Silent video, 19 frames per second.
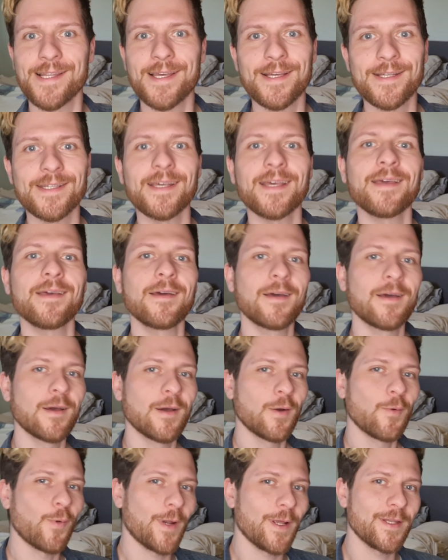and easy.
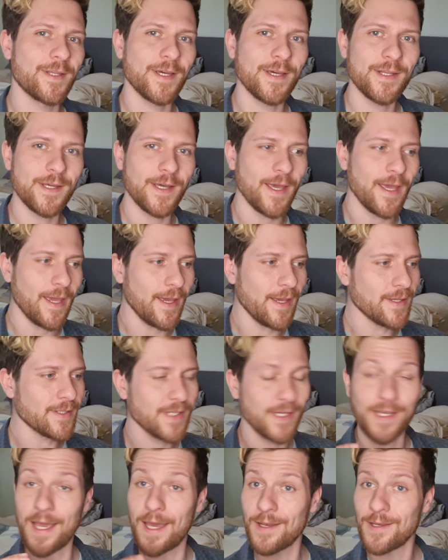What I did is,
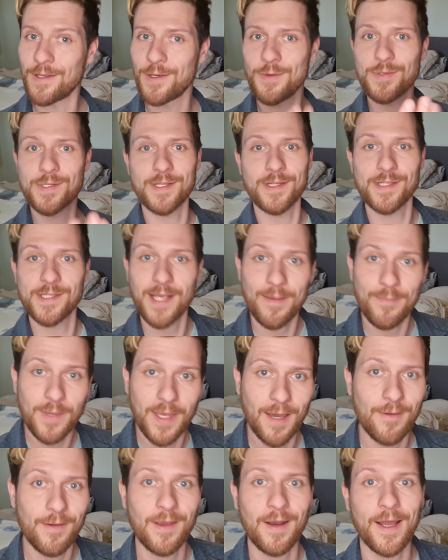again using the same
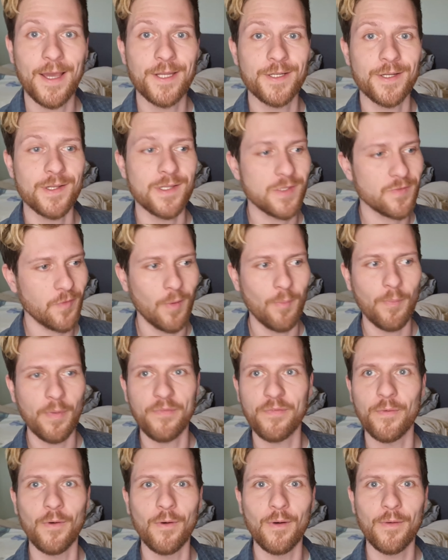calculations from
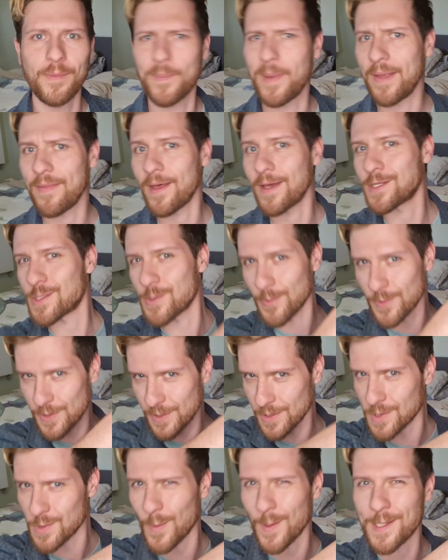before, about that
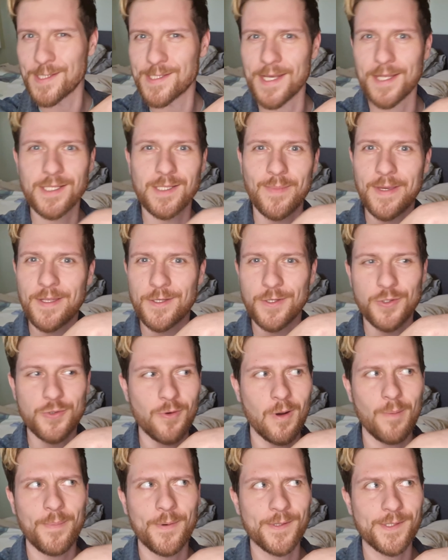220cm
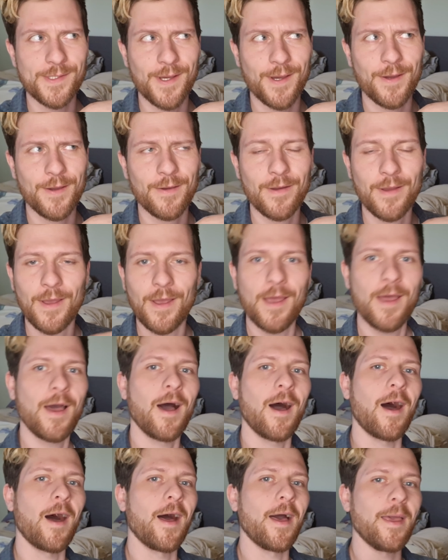drop or so,
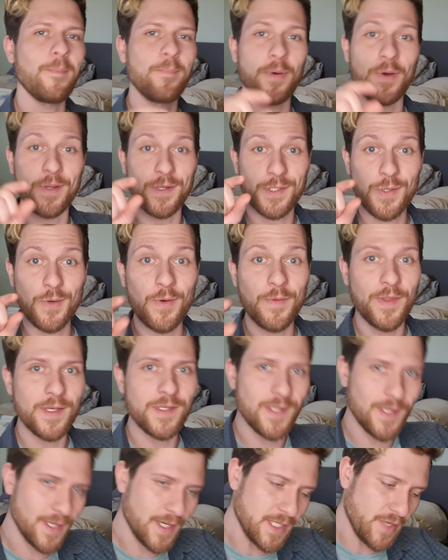I put 2 of
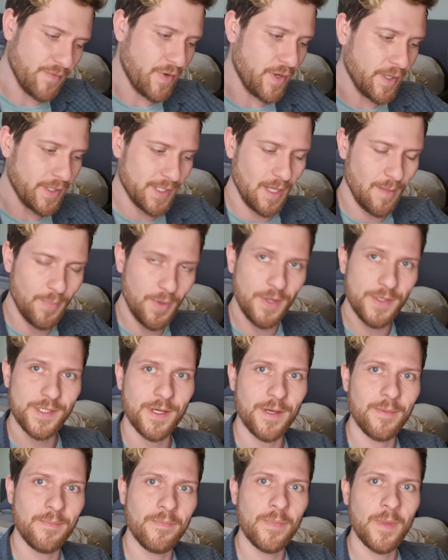these adhesive hooks at the
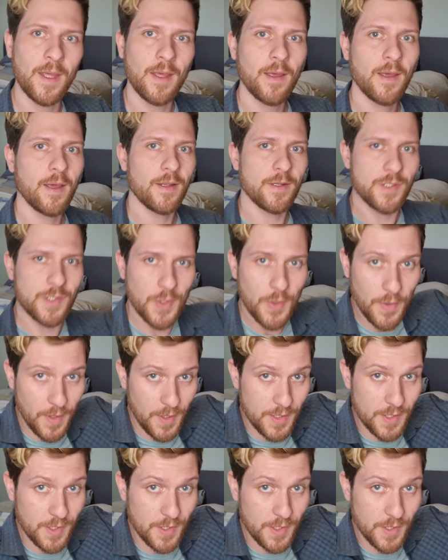bottom, 2 at the